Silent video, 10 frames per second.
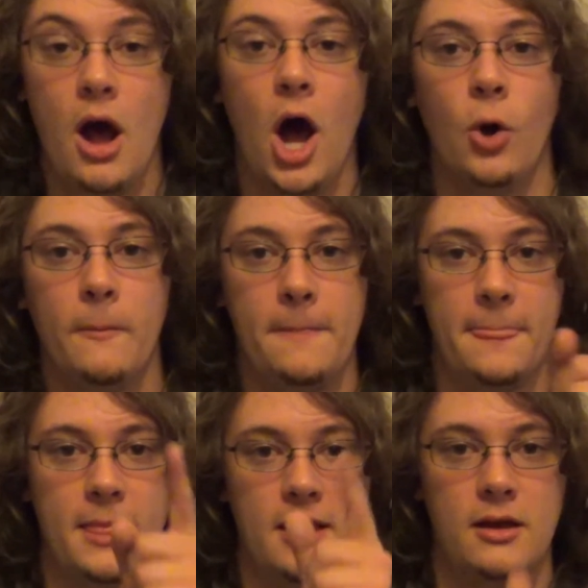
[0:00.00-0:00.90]
Oh,
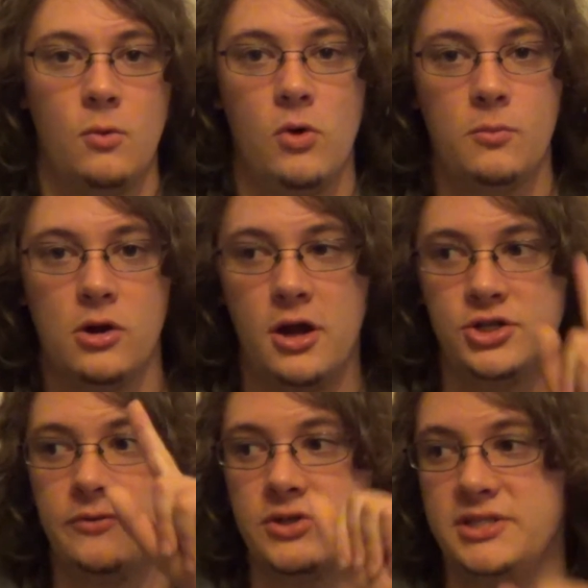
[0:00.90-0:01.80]
one more
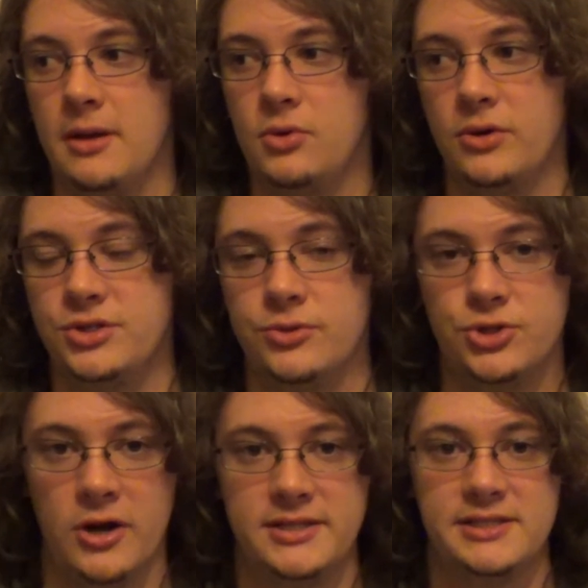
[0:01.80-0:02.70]
controversy I'm going to
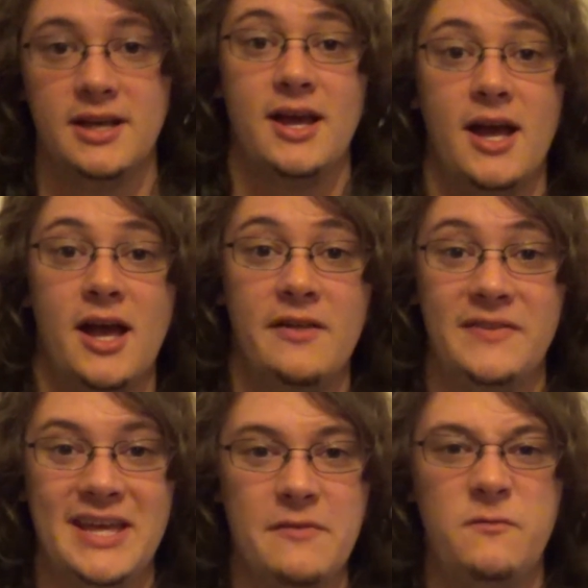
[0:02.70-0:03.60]
address.
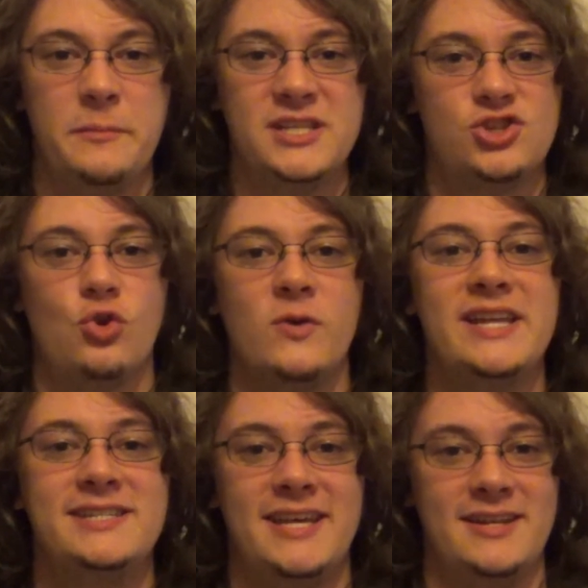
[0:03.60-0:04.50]
The infamous
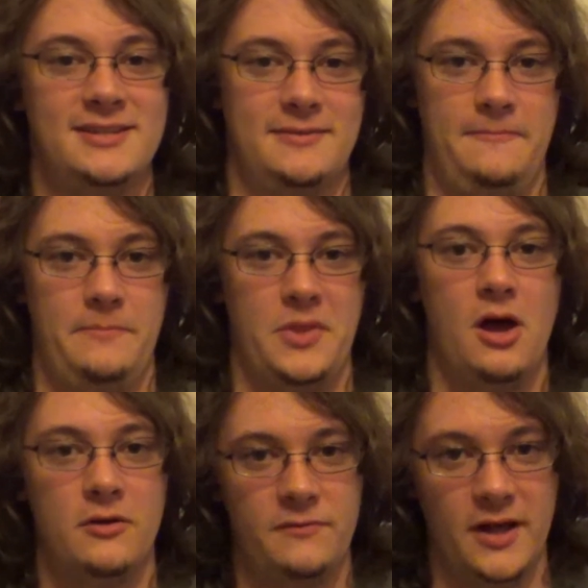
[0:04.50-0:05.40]
green tint
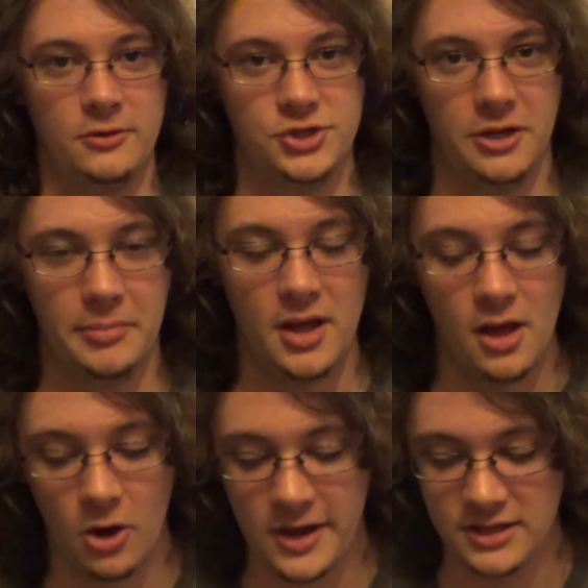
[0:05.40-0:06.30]
on Fellowship.
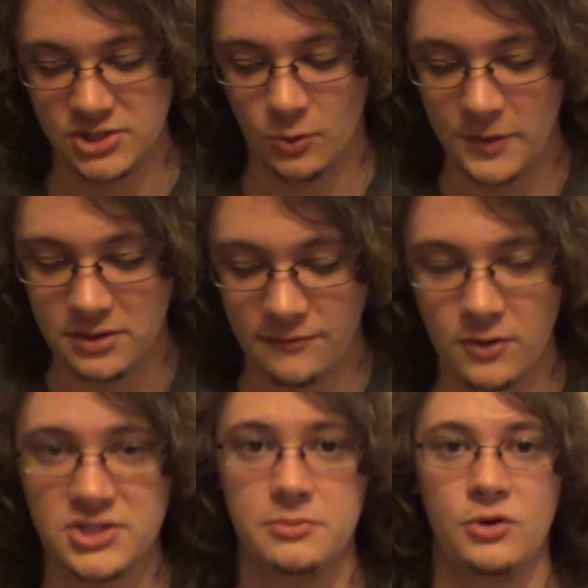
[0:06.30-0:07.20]
Okay, so with the
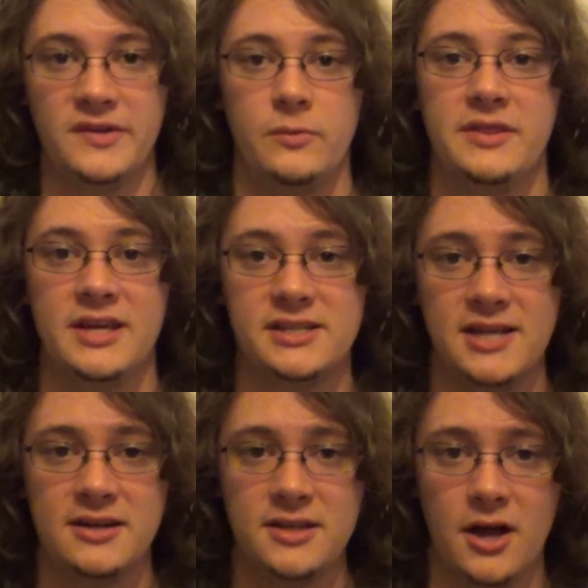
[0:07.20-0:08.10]
first movie, when the
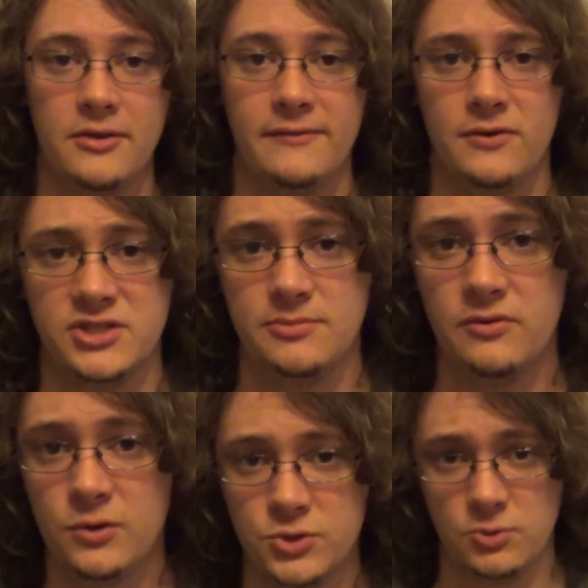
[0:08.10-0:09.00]
extended cut of the first
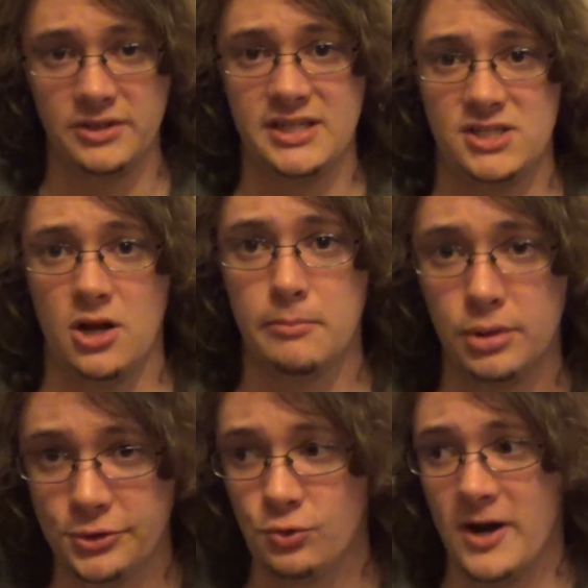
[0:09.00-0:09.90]
movie was released on
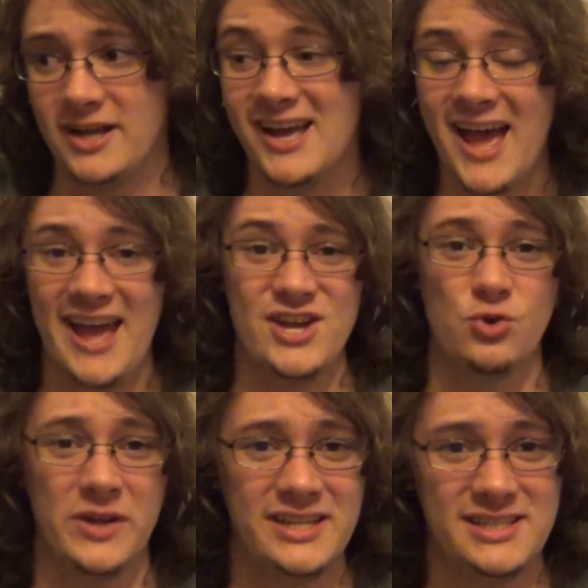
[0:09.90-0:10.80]
Blu-ray, a
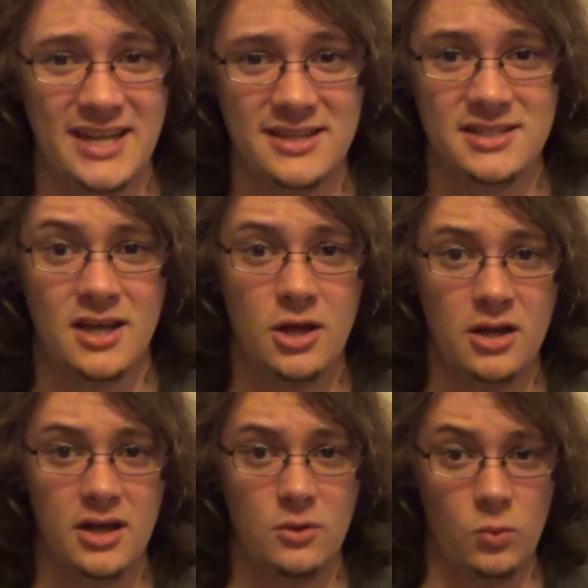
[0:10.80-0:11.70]
green tint
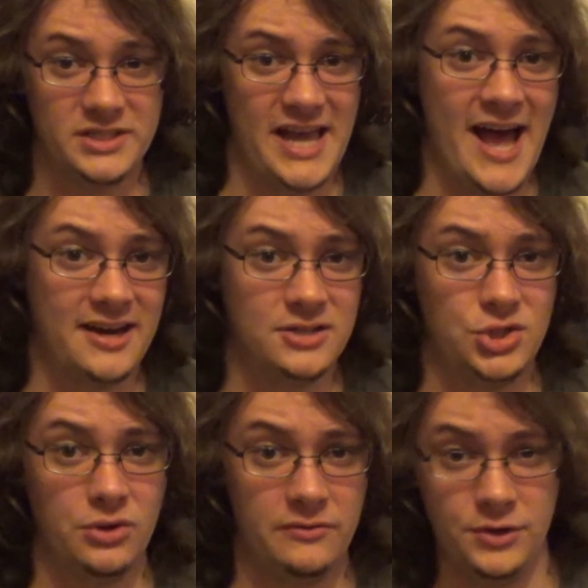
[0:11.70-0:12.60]
was added
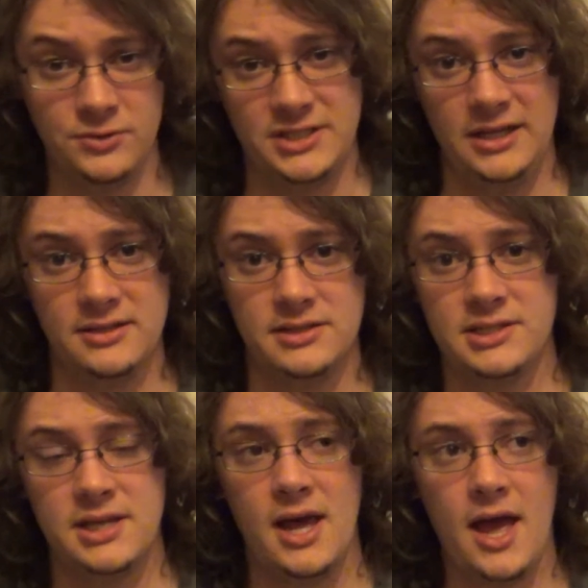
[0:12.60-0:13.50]
to a few
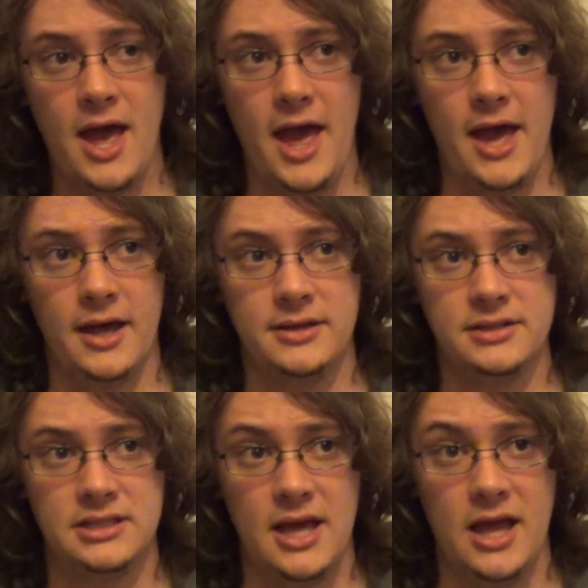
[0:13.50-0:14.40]
scenes,
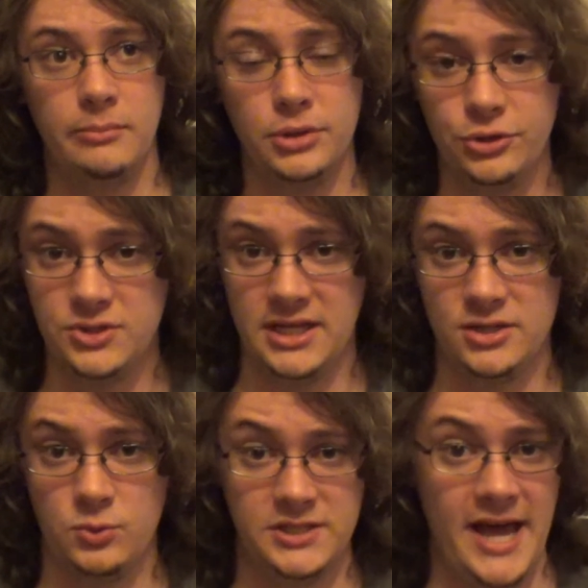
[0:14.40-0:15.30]
and a blue
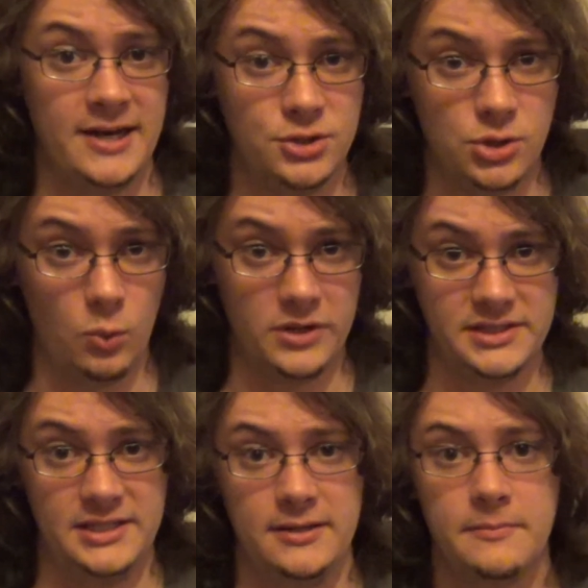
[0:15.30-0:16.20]
tint was added to one
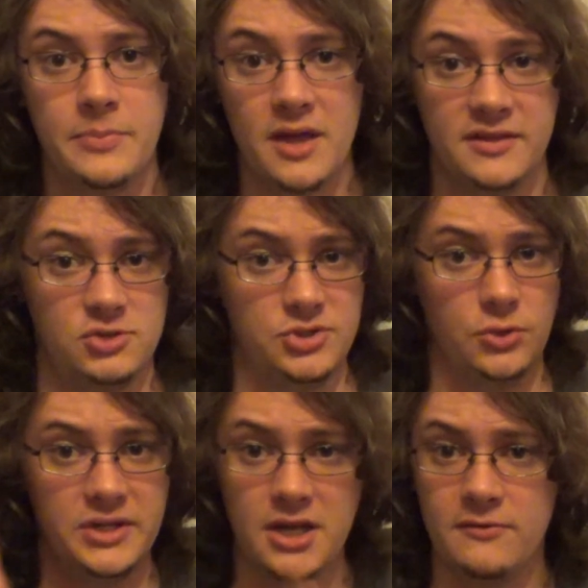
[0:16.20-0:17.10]
scene. This was
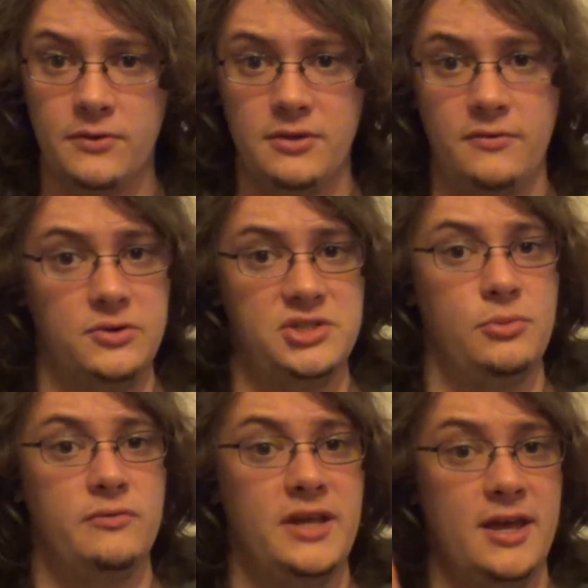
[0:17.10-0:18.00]
only done for the first
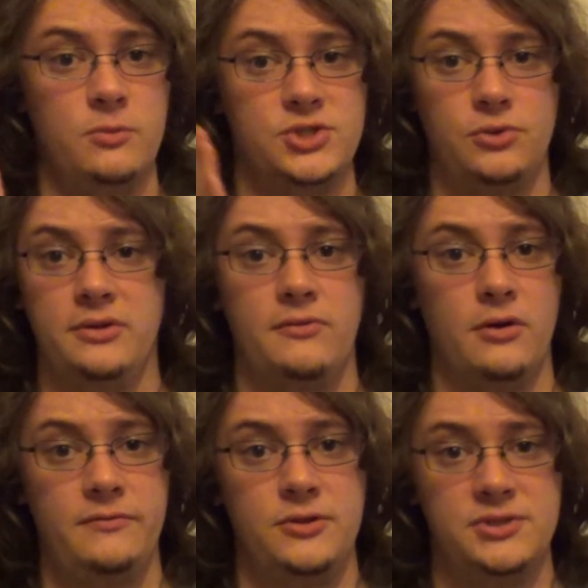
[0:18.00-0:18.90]
movie, and it was only for
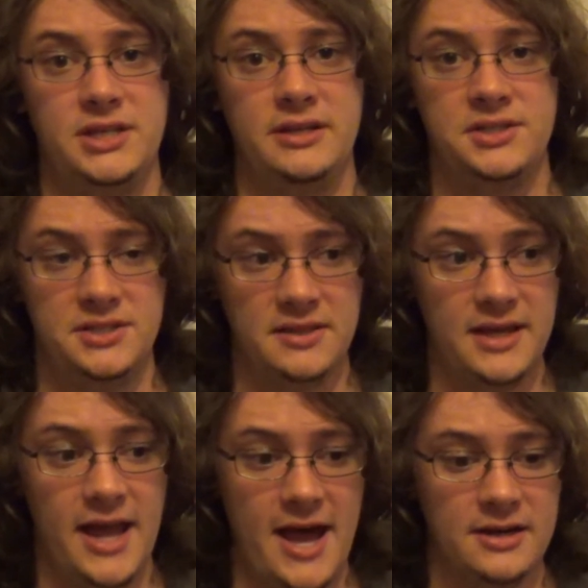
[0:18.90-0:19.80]
a few scenes that
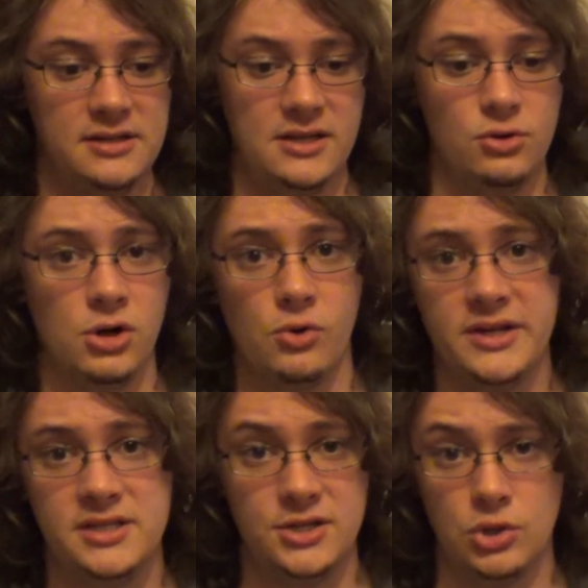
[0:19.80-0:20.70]
they added either a
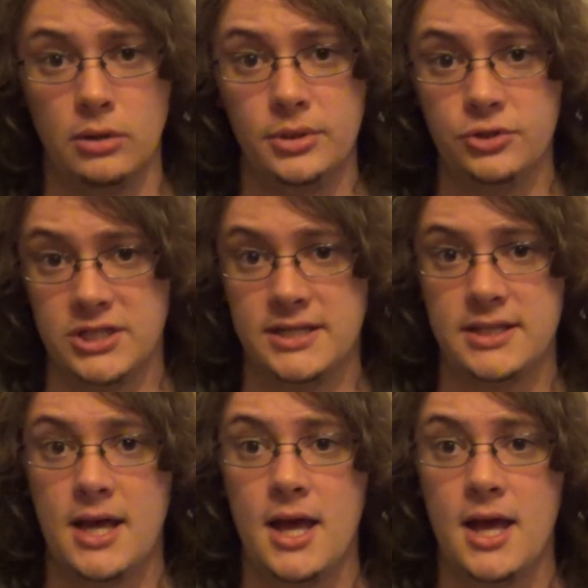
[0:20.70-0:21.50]
green tint or a blue tint.